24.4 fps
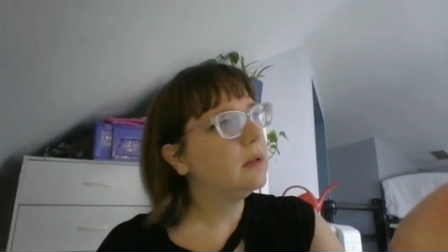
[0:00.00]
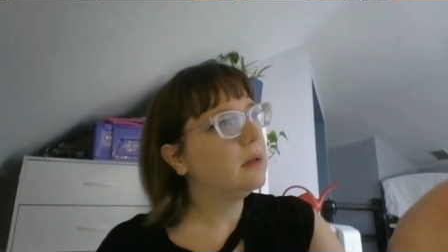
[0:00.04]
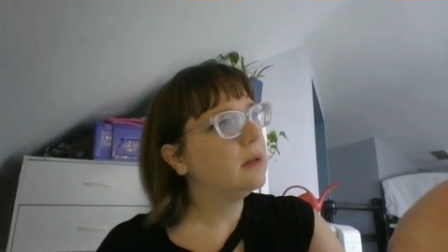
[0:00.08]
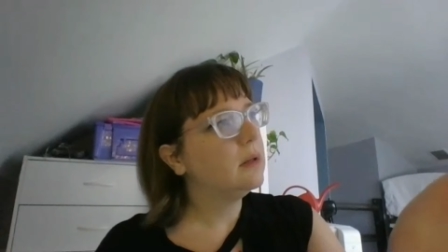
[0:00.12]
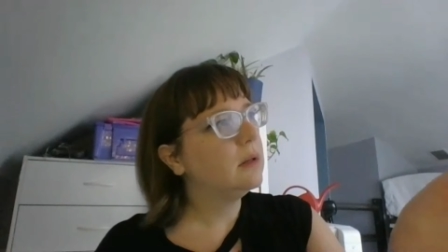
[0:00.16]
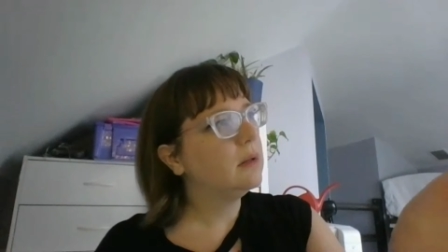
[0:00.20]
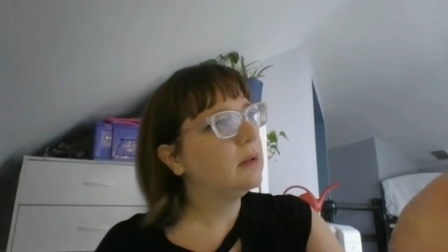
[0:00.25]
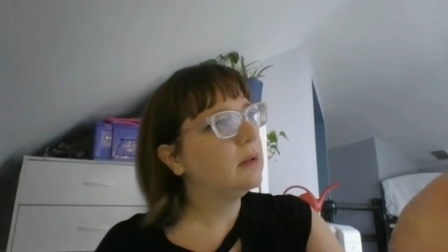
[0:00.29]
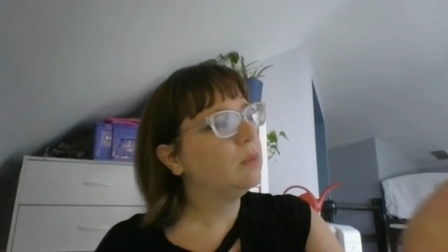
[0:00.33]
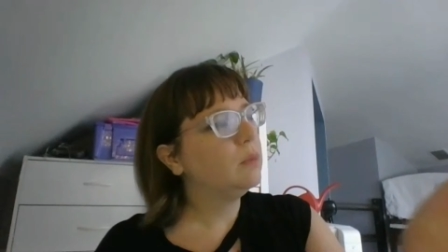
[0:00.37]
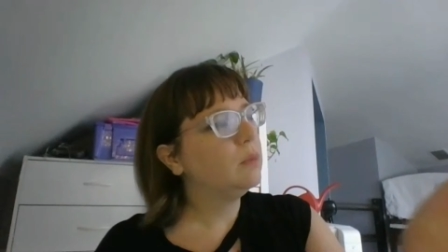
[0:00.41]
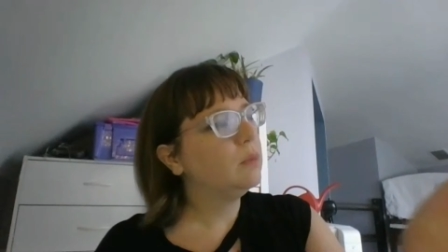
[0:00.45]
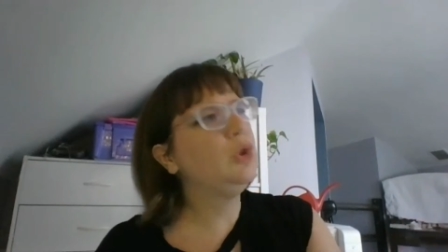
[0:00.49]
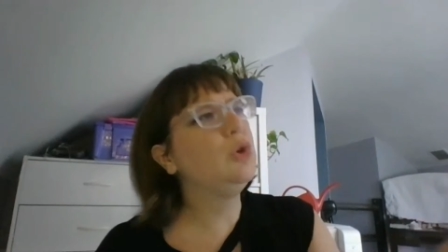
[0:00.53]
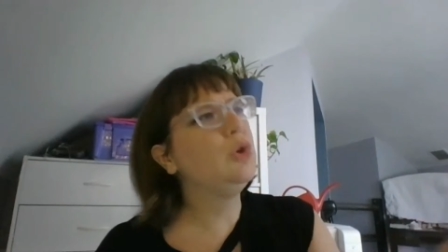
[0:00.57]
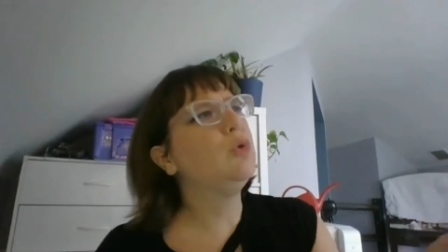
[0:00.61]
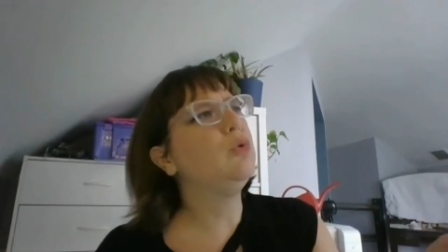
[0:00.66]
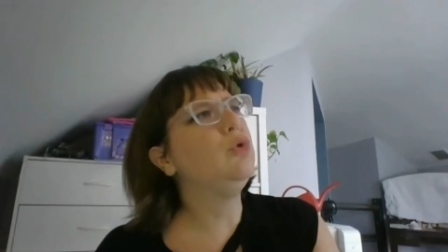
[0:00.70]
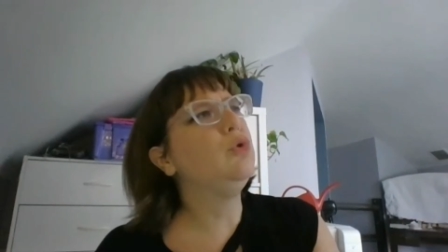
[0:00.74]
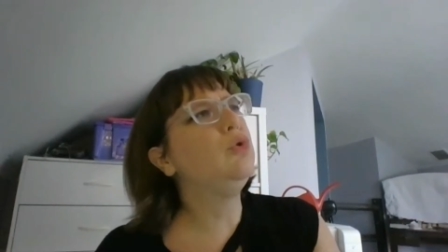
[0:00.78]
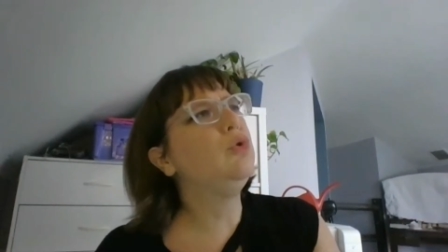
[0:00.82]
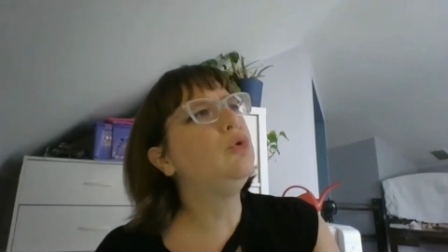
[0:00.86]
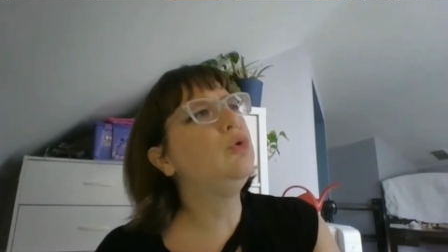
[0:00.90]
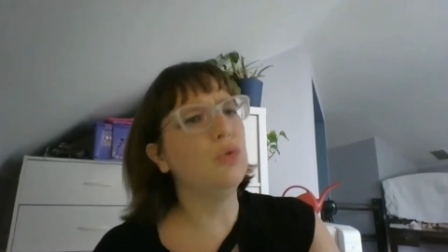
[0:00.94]
will you
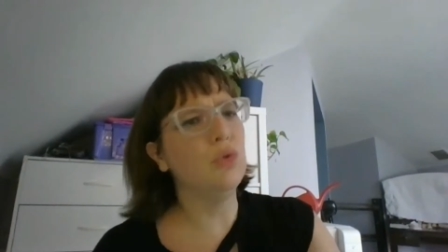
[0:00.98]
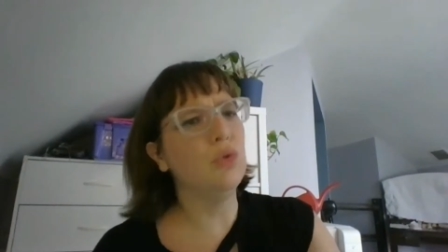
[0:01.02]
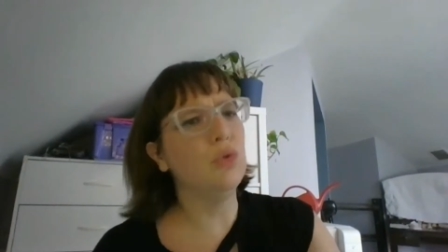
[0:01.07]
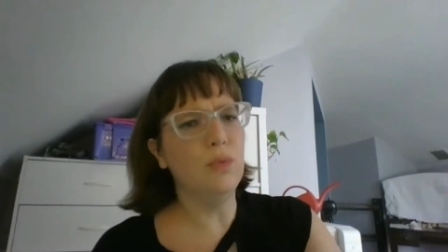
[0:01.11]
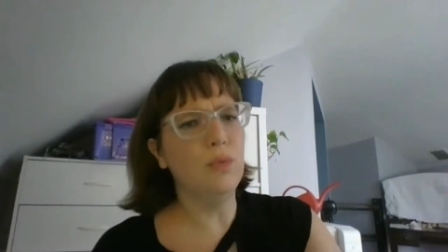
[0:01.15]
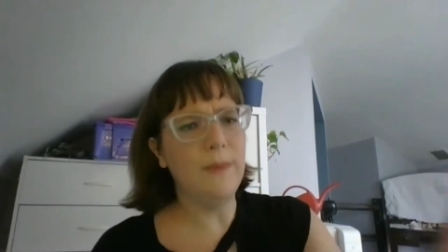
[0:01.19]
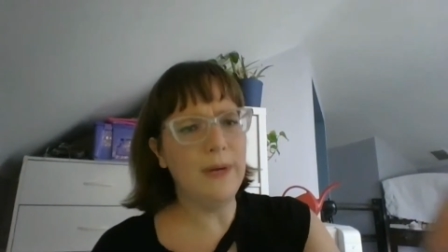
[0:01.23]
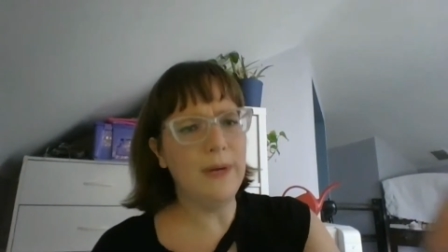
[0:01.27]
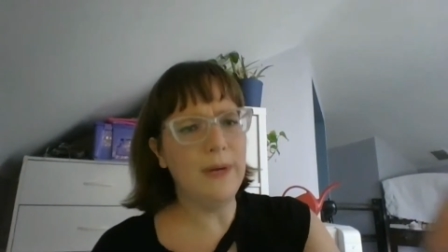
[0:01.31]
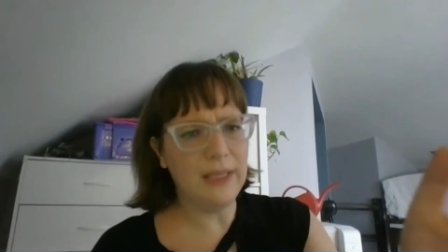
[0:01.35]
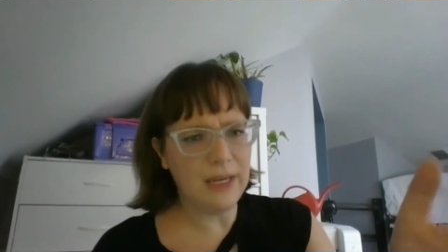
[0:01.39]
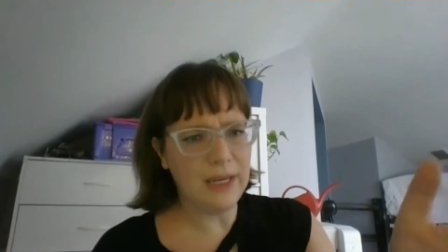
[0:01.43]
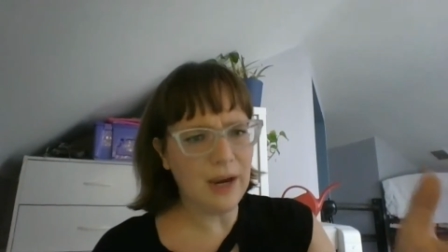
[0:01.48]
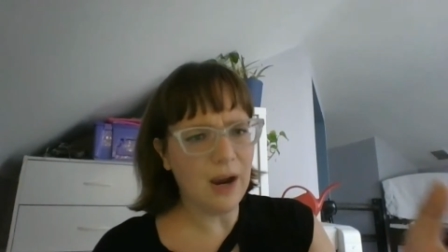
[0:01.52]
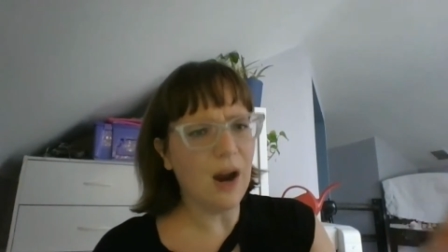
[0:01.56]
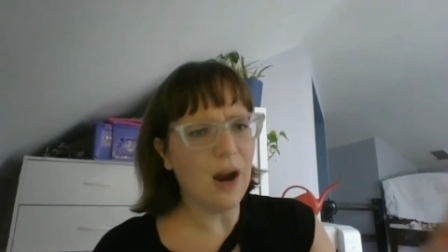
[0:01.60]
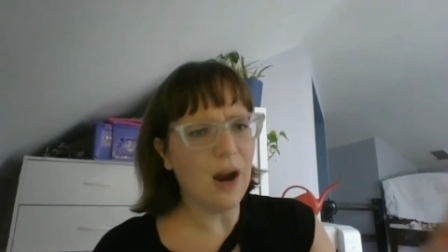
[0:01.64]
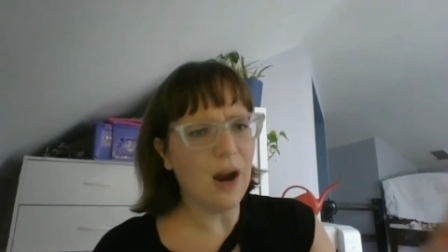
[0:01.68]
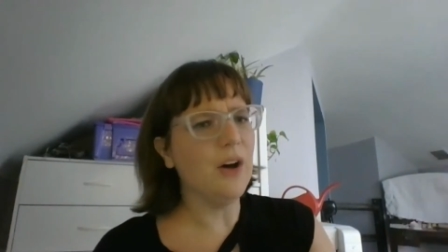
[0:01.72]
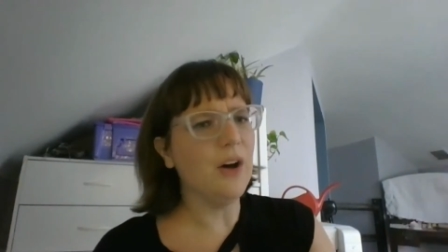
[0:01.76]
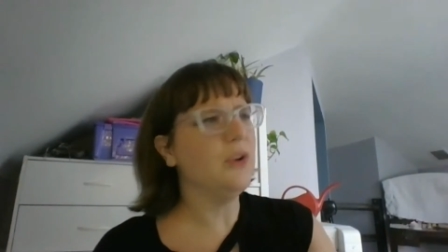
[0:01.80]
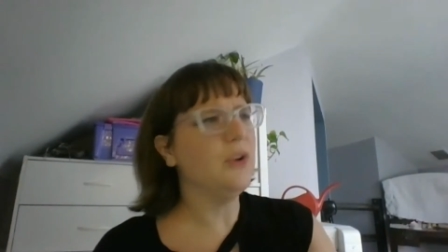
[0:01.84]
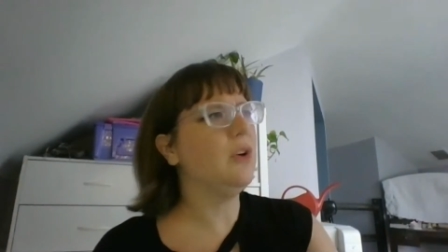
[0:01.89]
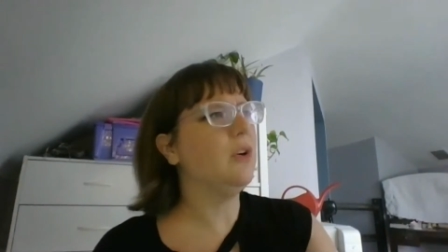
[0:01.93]
do me the
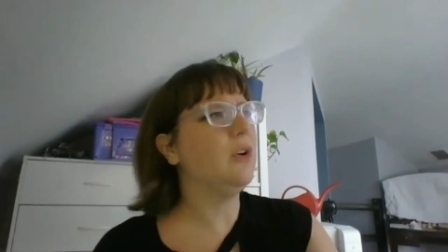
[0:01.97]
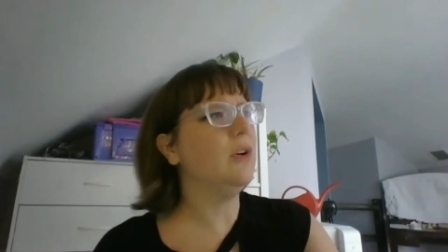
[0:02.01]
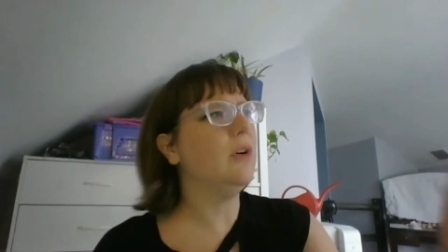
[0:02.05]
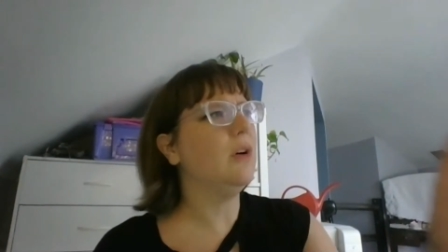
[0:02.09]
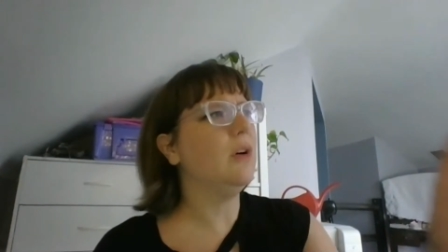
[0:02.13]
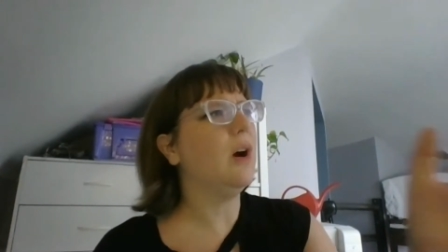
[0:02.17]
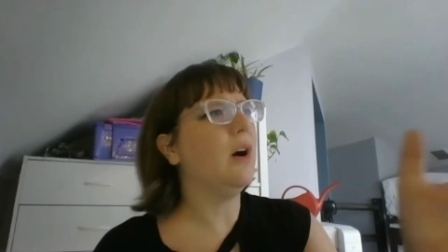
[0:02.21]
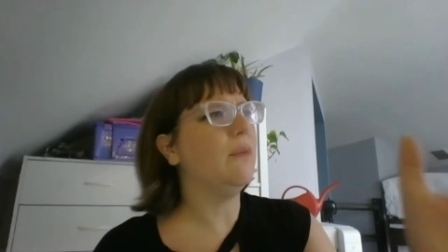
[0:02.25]
honor